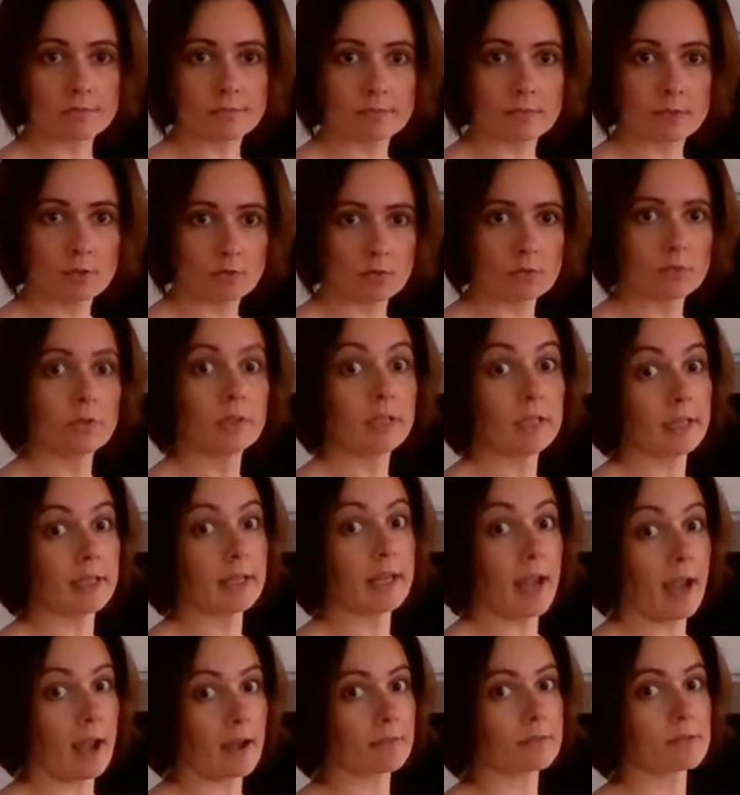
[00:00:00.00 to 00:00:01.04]
you really
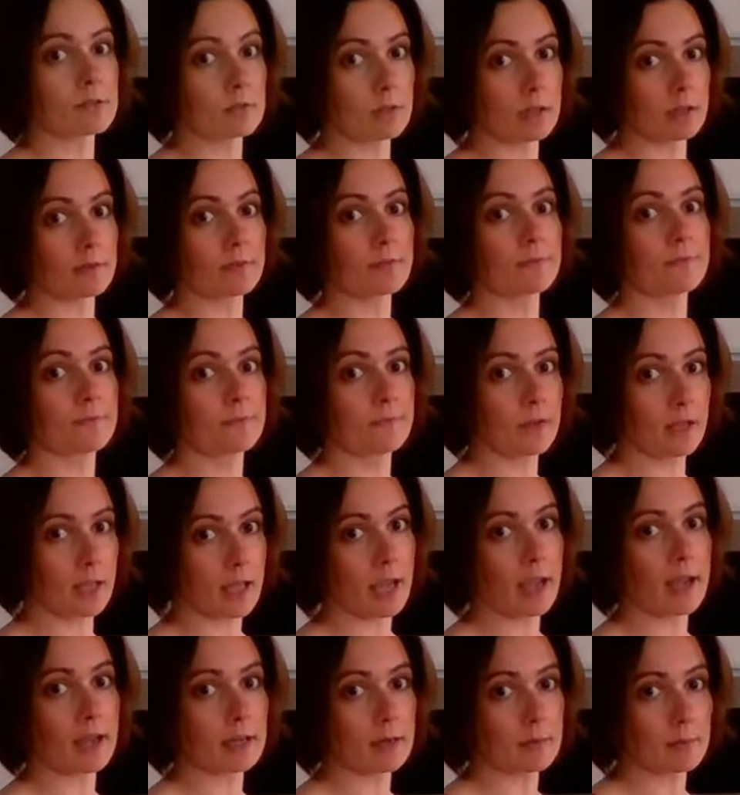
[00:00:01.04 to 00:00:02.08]
have to like
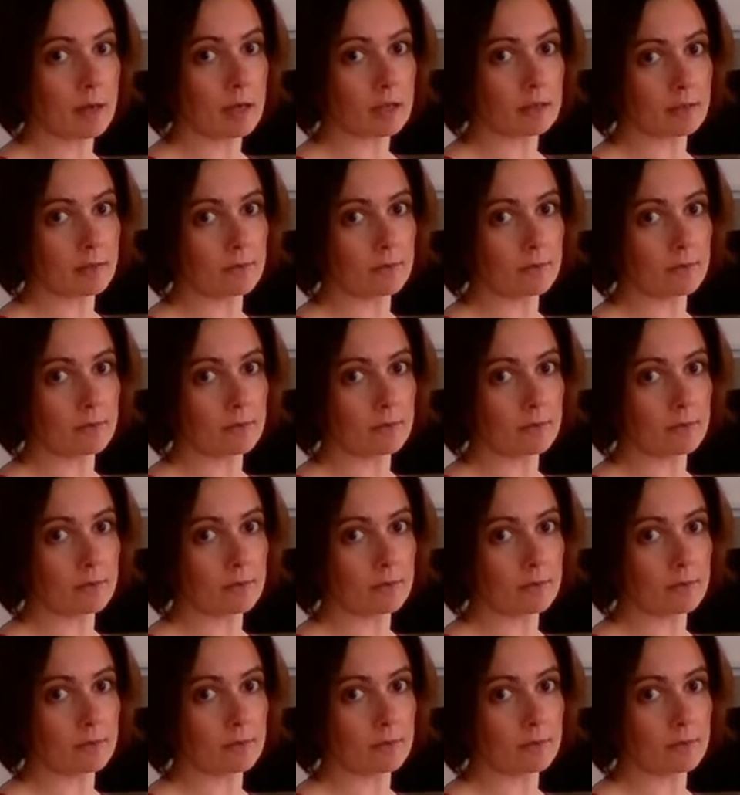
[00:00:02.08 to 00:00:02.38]
forget about